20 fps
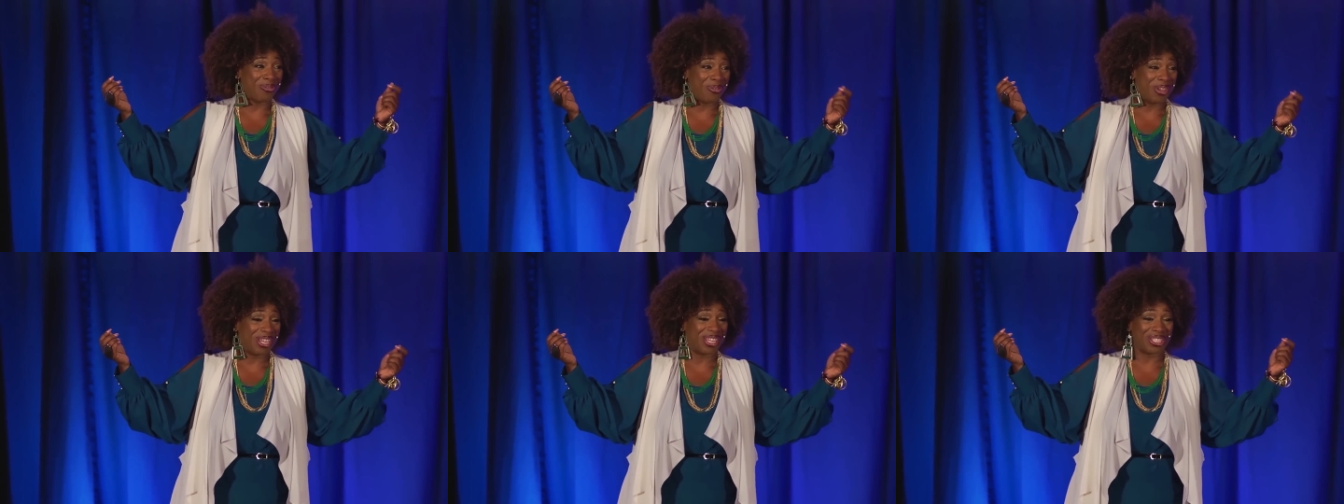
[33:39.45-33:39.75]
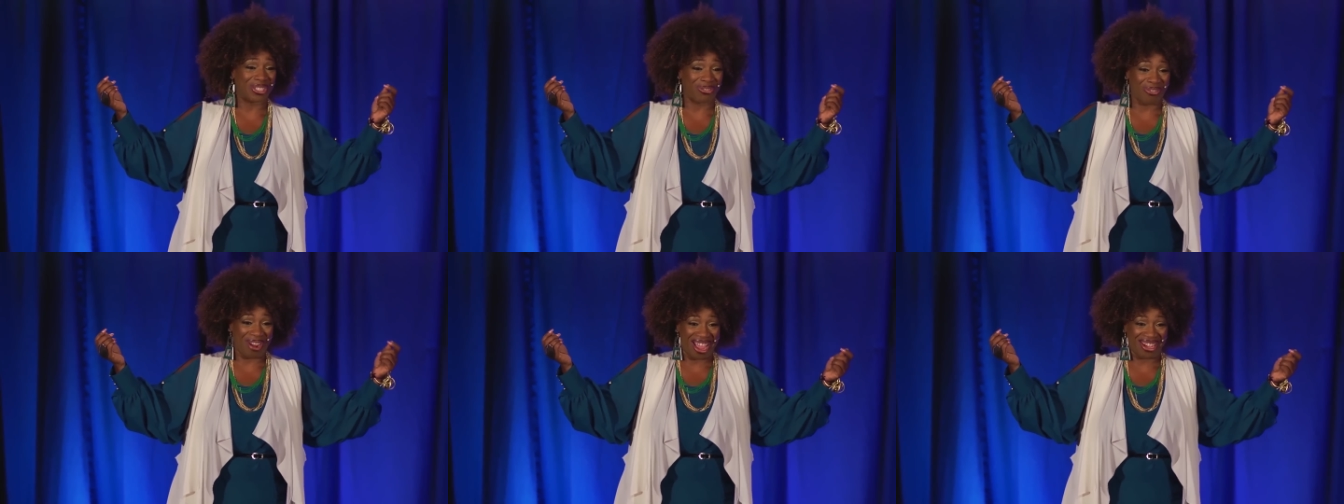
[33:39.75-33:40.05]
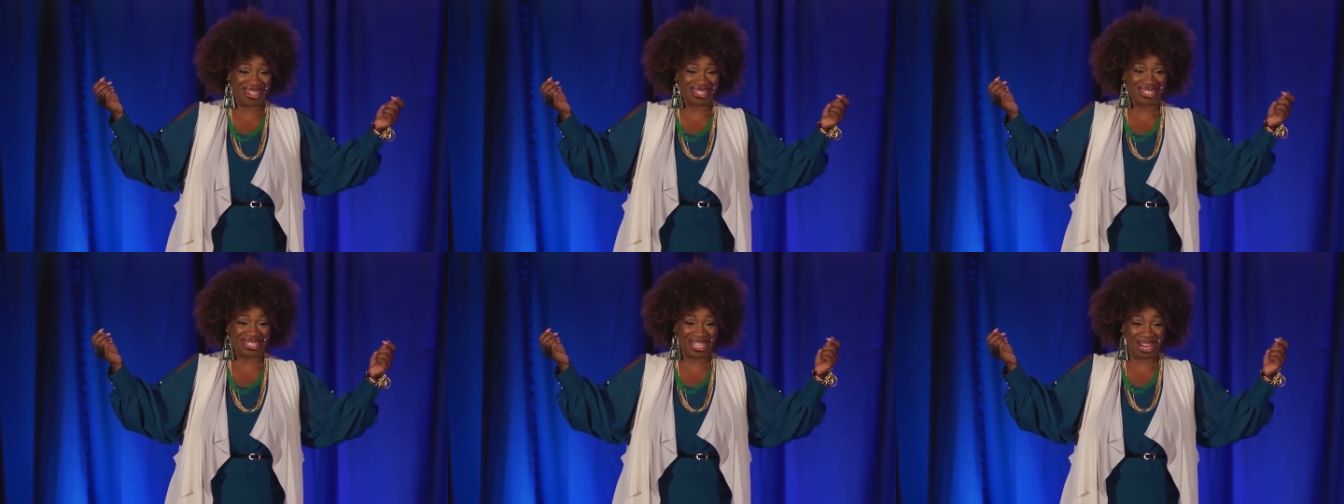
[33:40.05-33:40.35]
the weakest
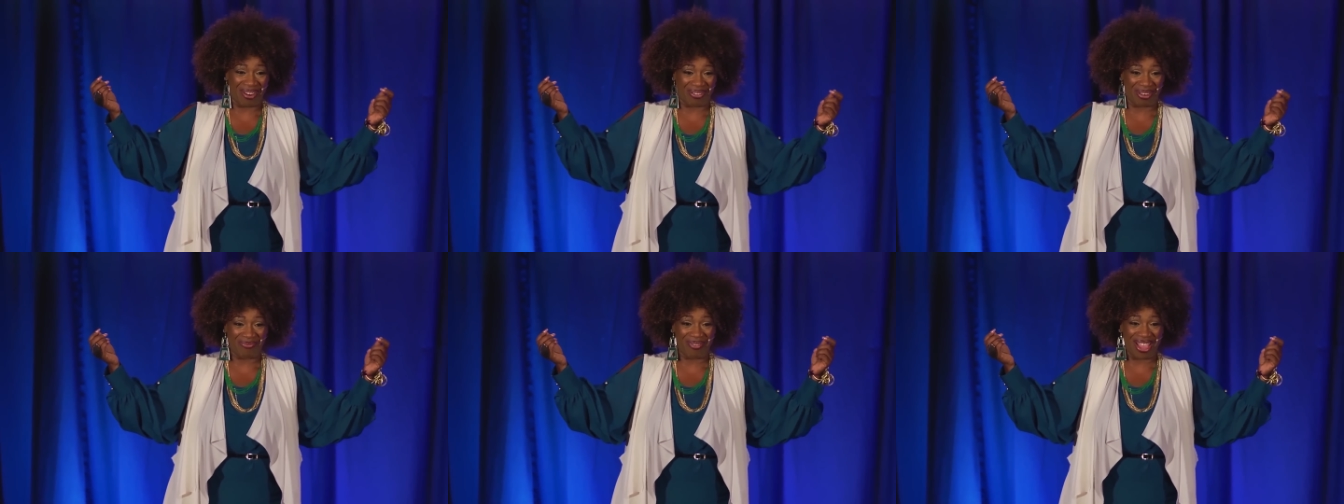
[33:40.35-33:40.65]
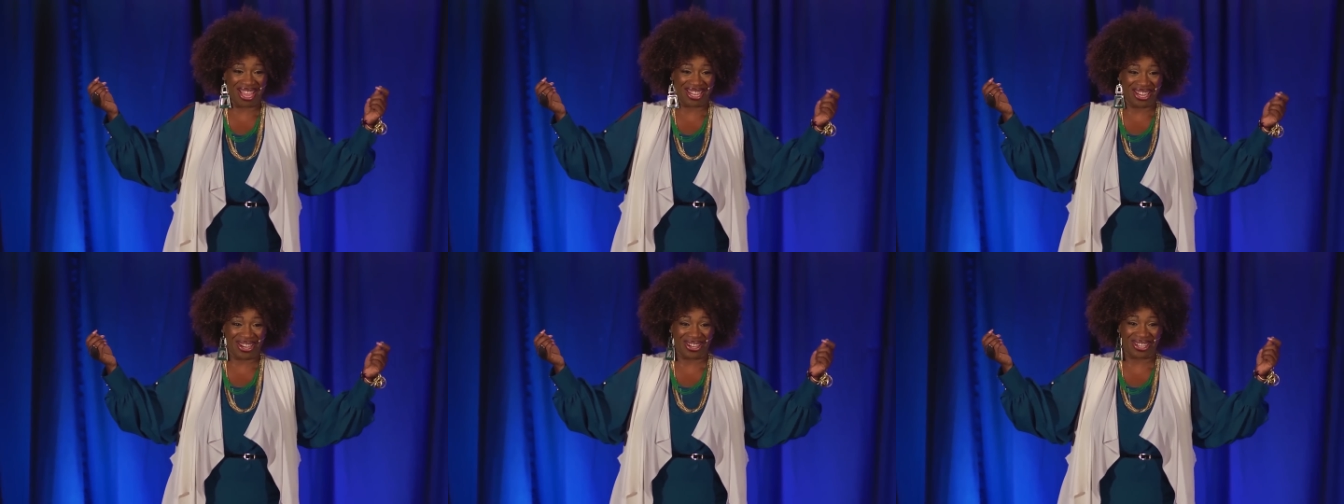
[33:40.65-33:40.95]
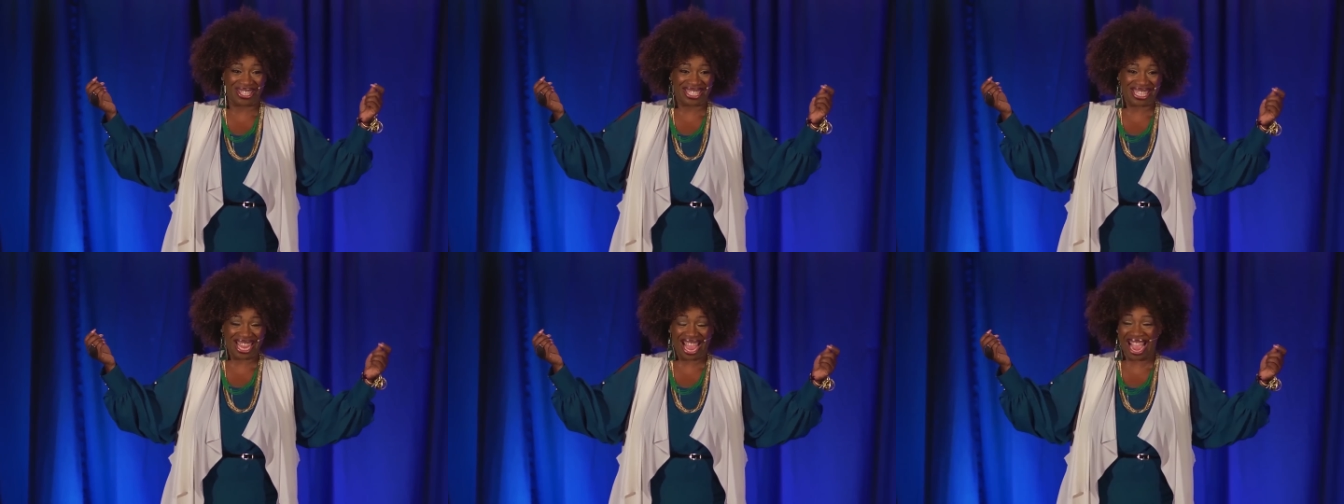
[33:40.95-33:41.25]
writer she ever met in
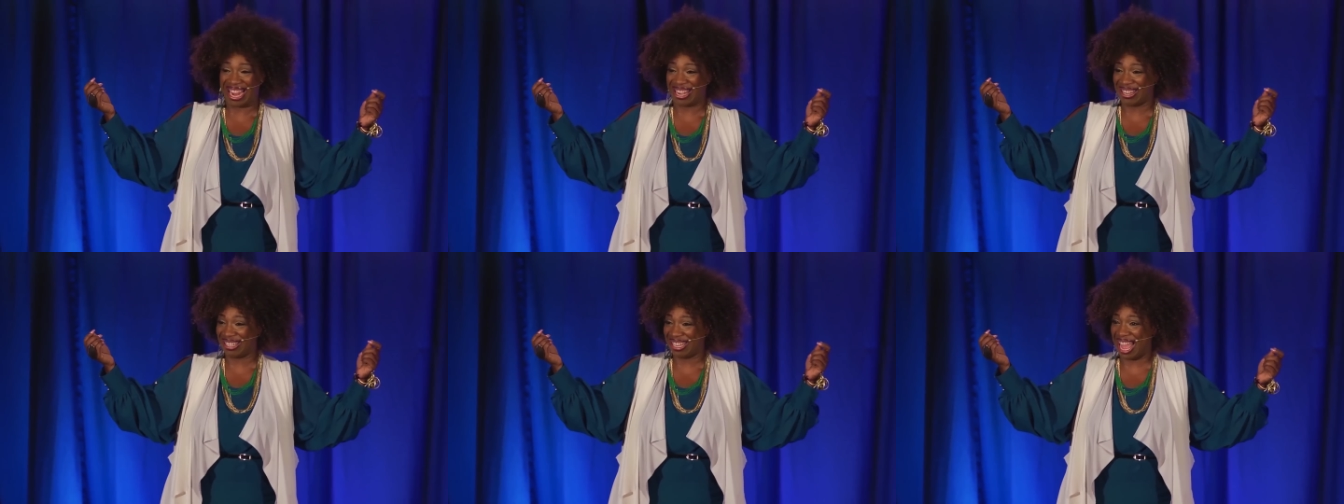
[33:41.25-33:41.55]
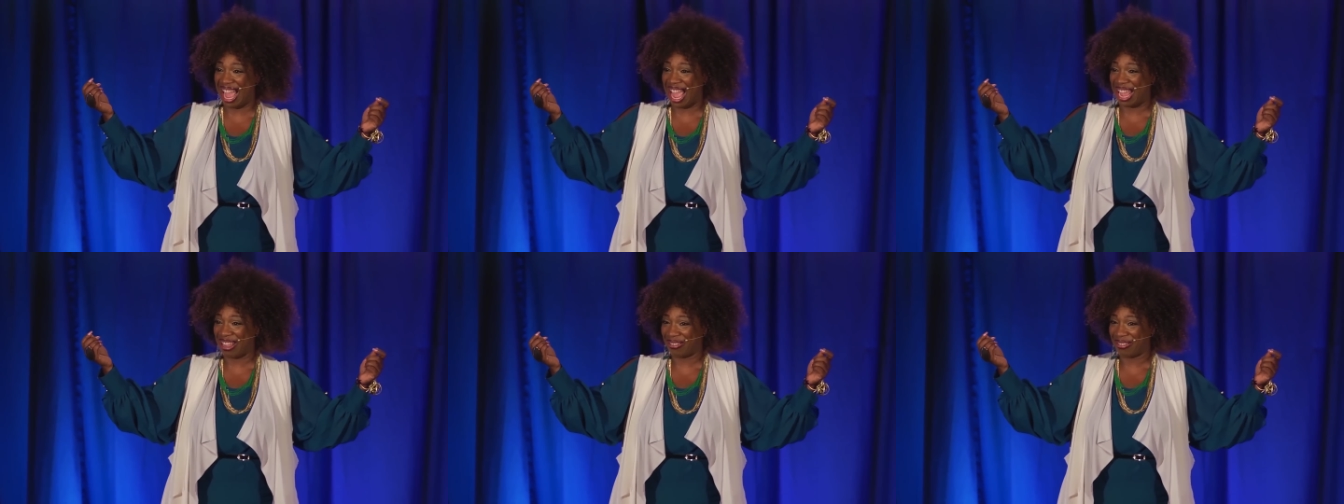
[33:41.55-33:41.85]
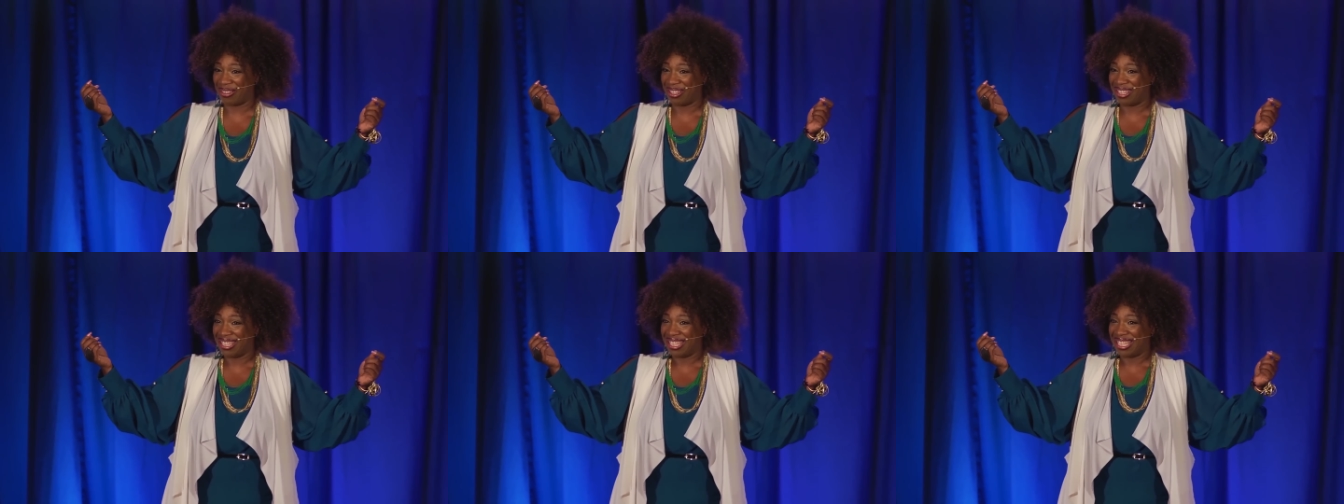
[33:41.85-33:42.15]
her entire life.
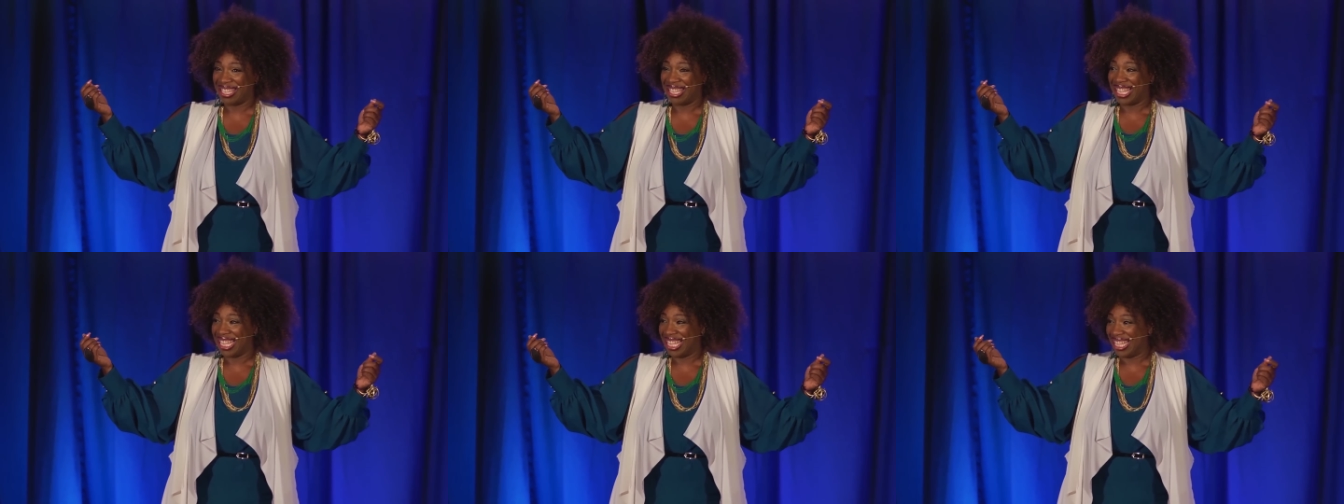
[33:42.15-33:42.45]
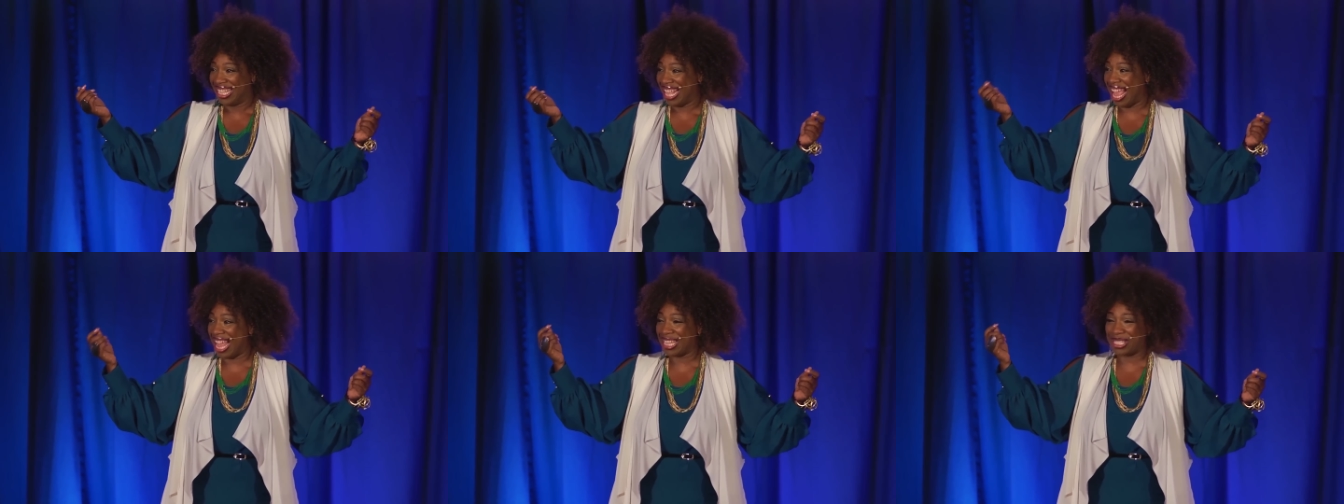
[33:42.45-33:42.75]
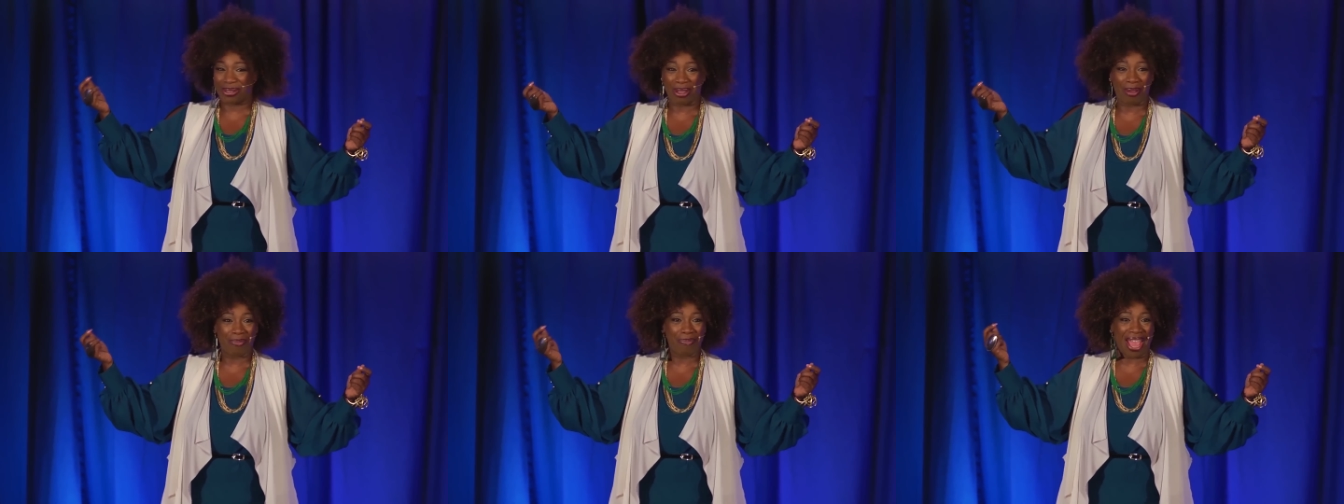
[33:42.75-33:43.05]

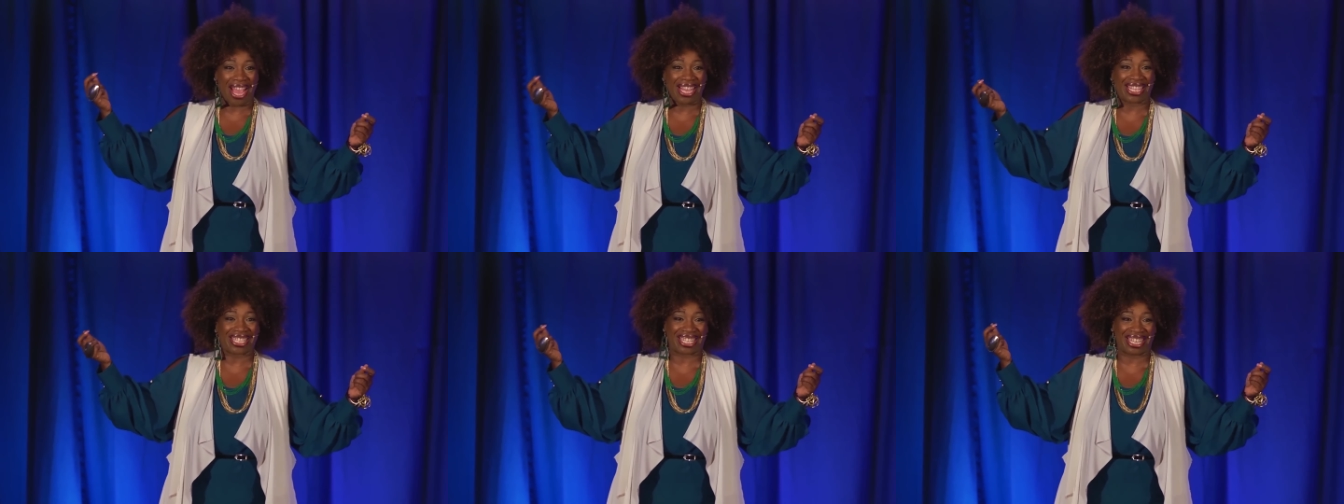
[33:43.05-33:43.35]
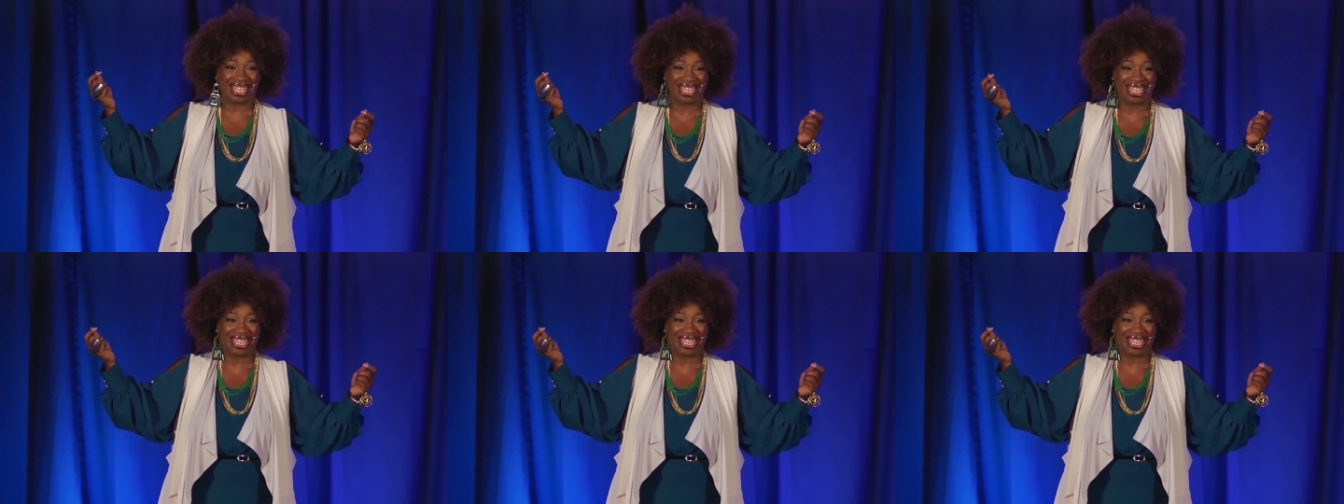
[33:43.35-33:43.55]
That's what makes...